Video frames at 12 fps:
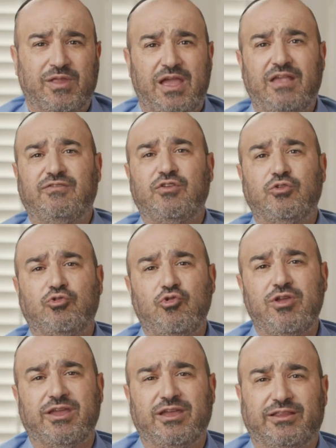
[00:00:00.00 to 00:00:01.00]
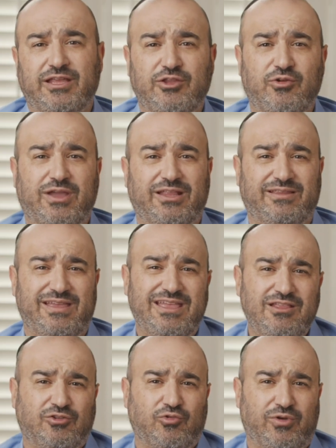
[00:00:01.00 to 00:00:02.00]
as you're doing it and you get
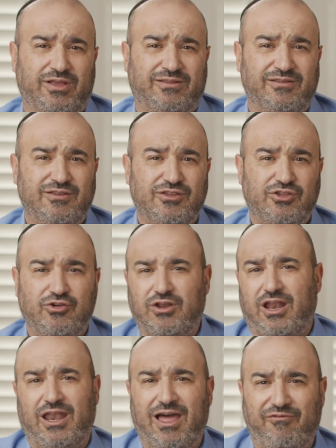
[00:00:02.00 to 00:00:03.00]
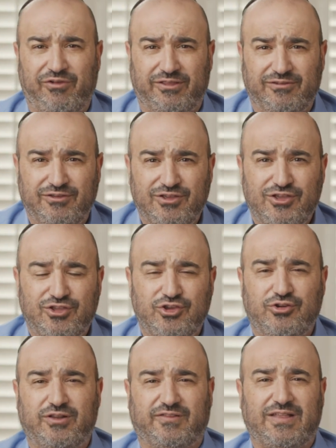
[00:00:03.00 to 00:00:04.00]
into it, you're gonna love it.
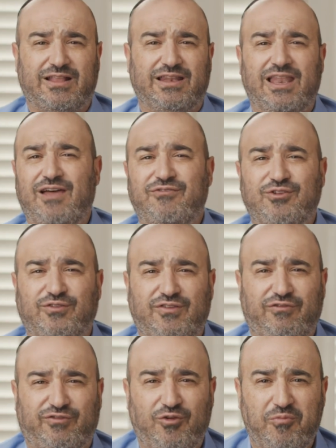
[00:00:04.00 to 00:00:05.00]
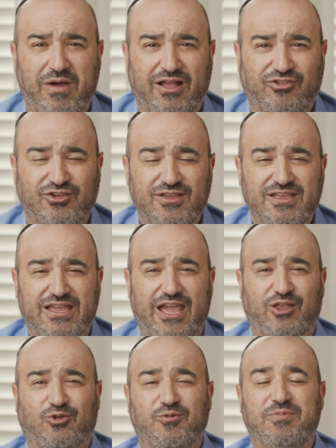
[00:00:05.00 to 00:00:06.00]
You're gonna start loving yourself so much,
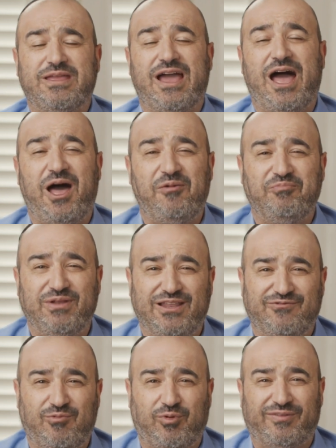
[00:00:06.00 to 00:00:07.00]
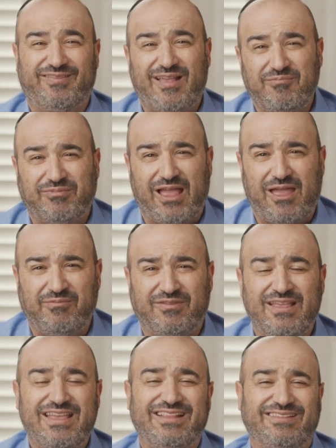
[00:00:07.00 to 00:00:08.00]
it'll be unbelievable. Sometimes
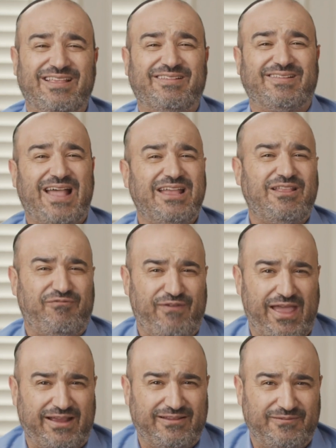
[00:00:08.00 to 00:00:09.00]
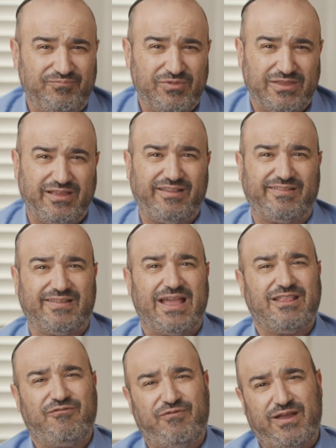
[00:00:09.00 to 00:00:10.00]
the side effect, there is
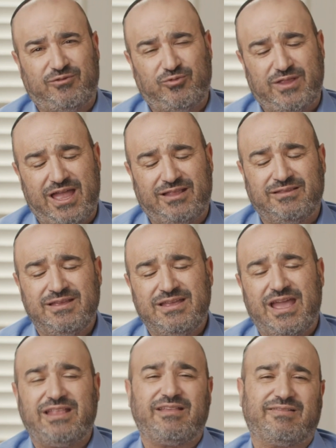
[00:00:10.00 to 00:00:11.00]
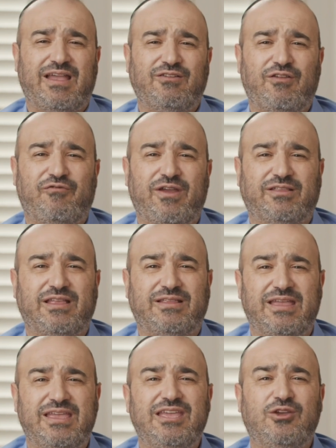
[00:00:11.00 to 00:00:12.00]
side effect with that, and the side effect that
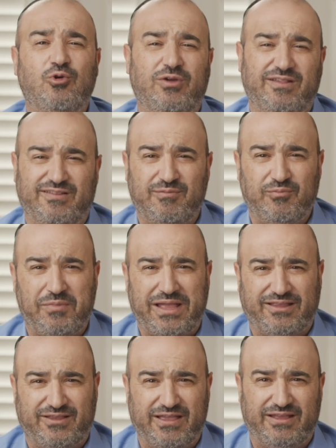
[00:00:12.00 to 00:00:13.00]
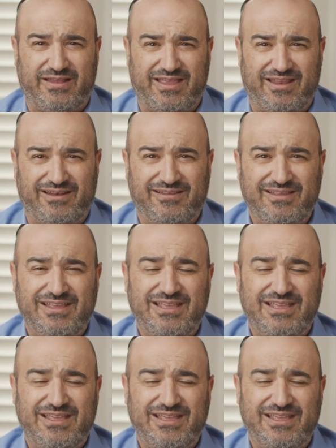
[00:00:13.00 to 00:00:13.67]
the egoism might get in.